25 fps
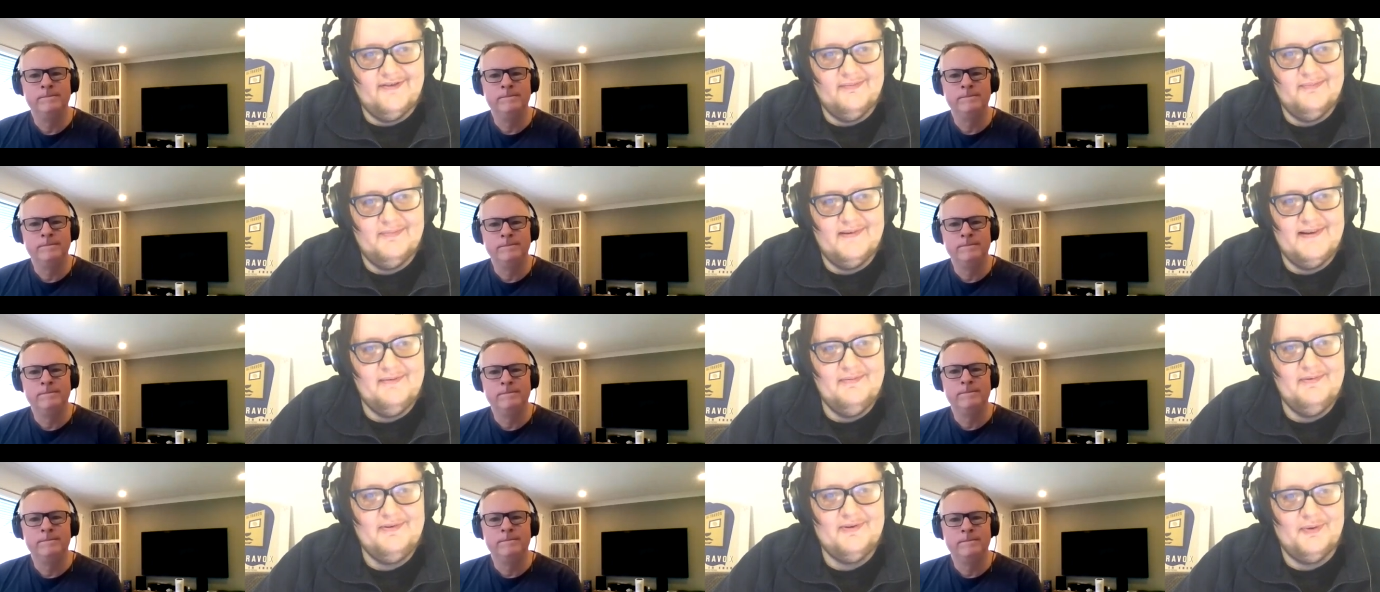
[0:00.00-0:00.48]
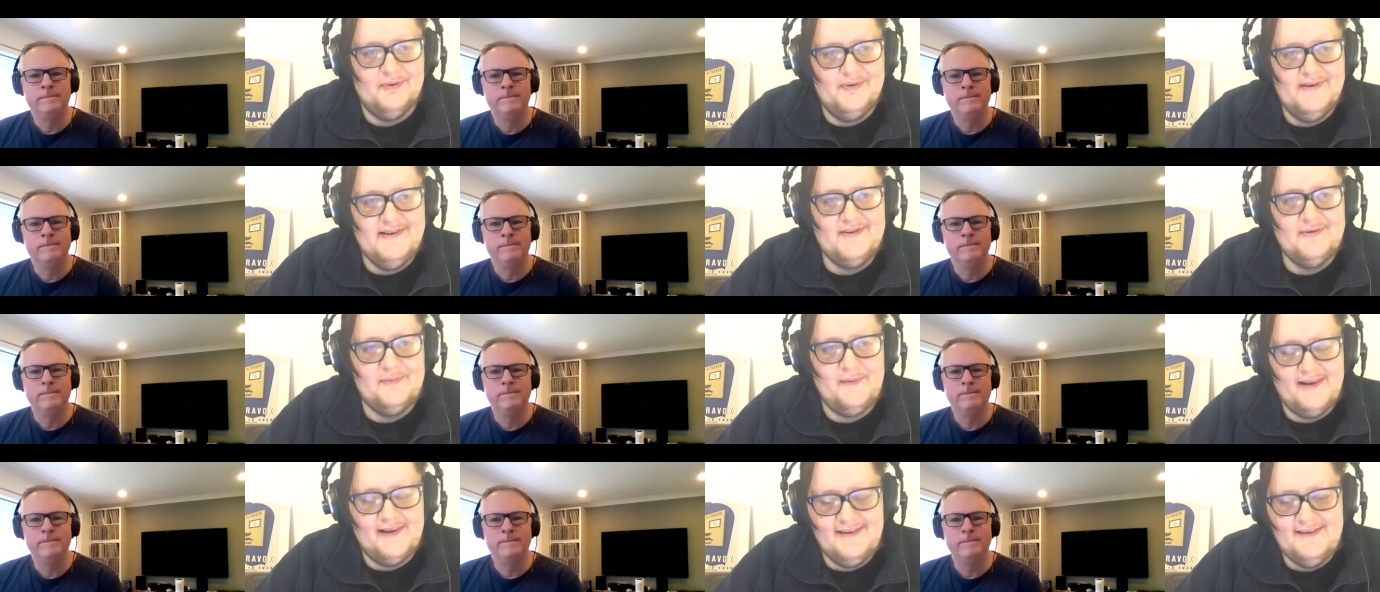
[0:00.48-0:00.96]
Speaker 1: Even he was
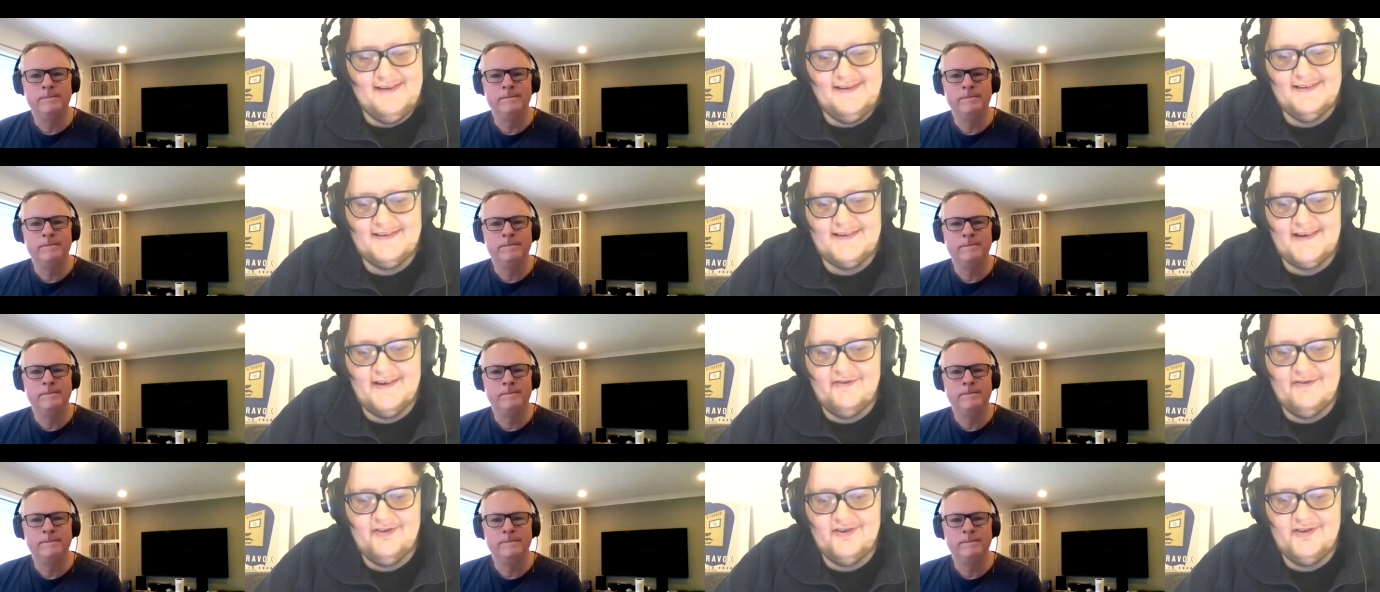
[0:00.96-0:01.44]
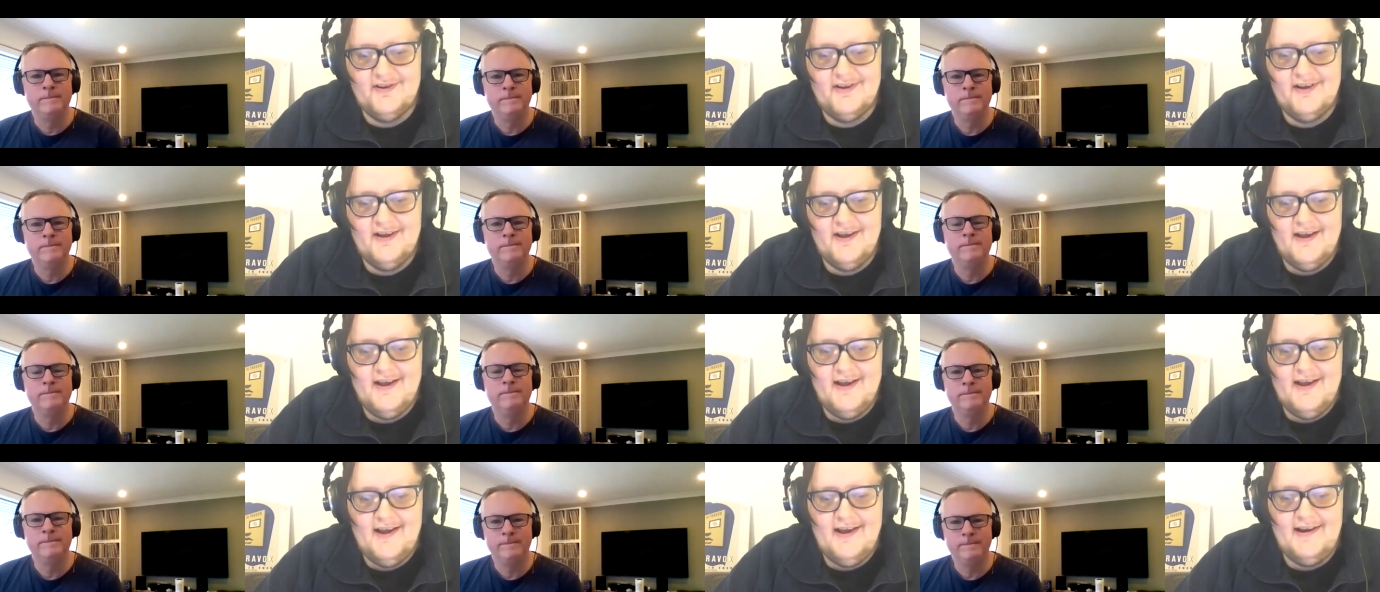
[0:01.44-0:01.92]
only twenty seven,
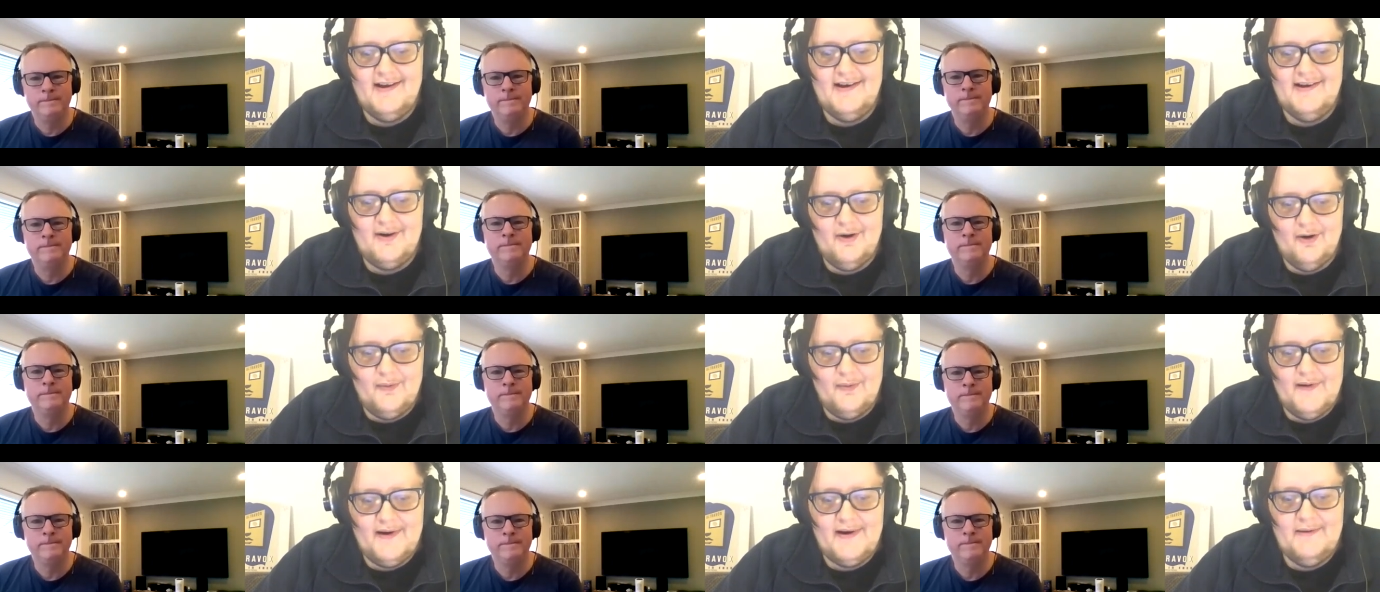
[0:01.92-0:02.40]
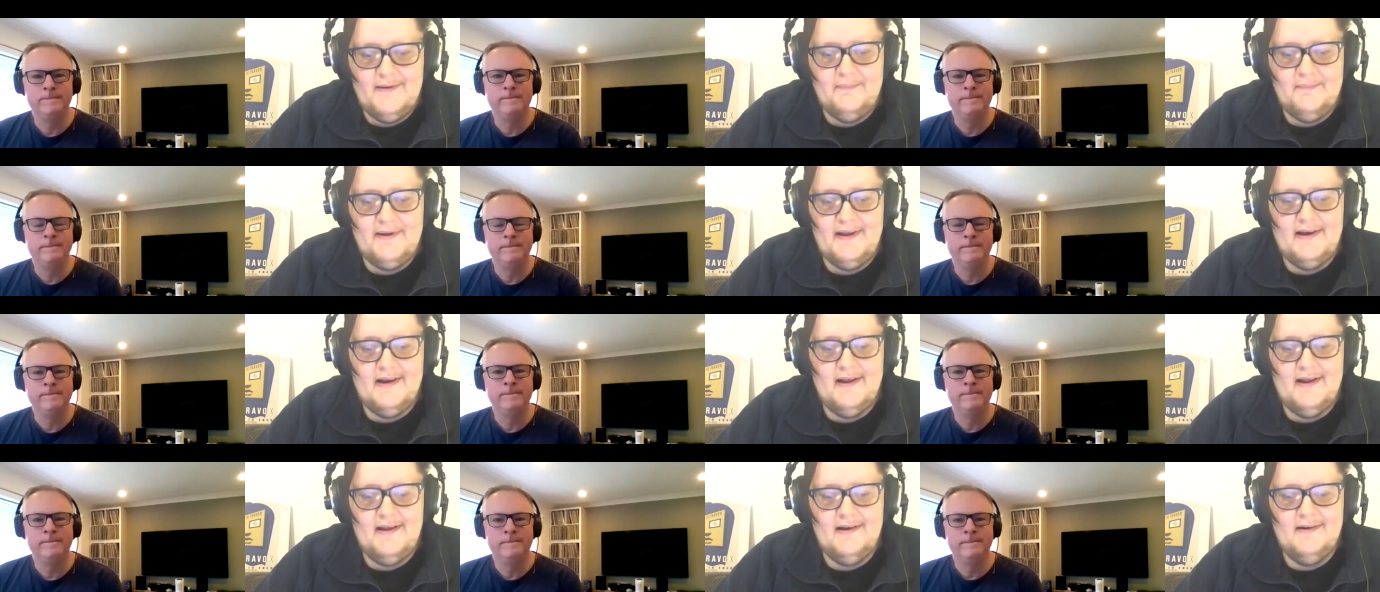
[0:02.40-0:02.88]
and he'd
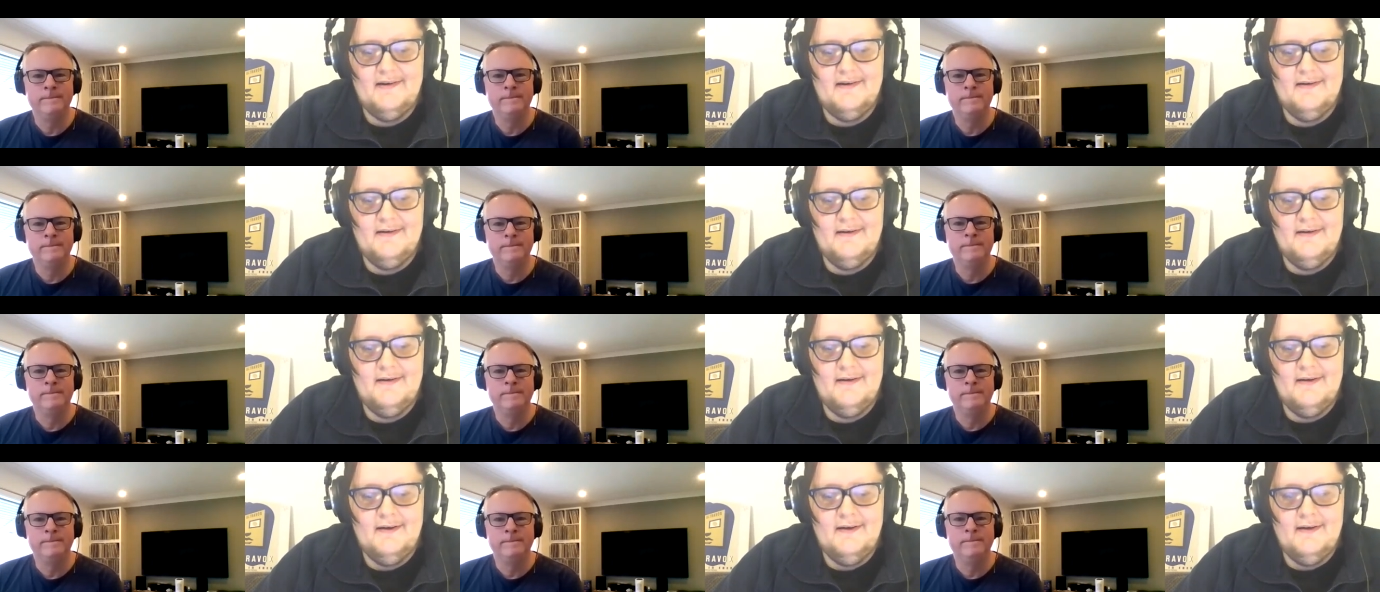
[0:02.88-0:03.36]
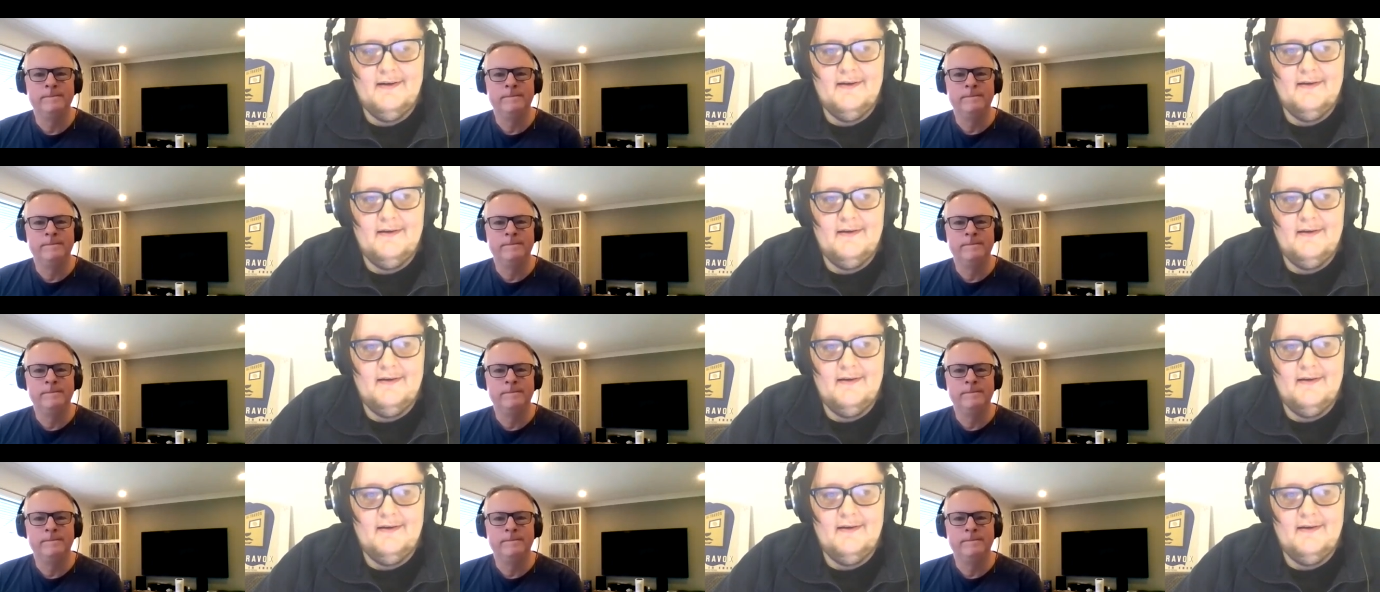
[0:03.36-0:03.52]
already been in